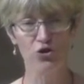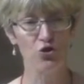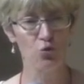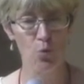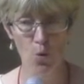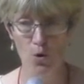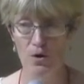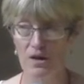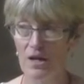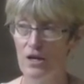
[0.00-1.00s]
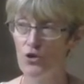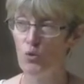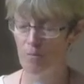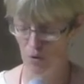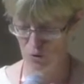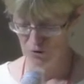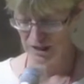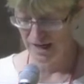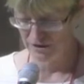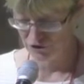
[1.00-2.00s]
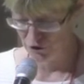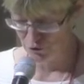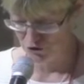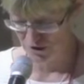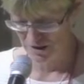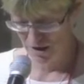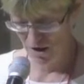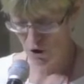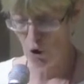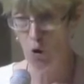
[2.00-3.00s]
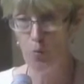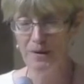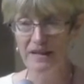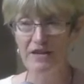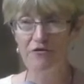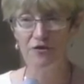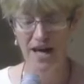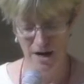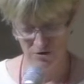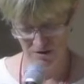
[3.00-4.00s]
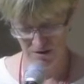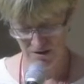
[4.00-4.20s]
openly flout and subvert it, and Congress fails to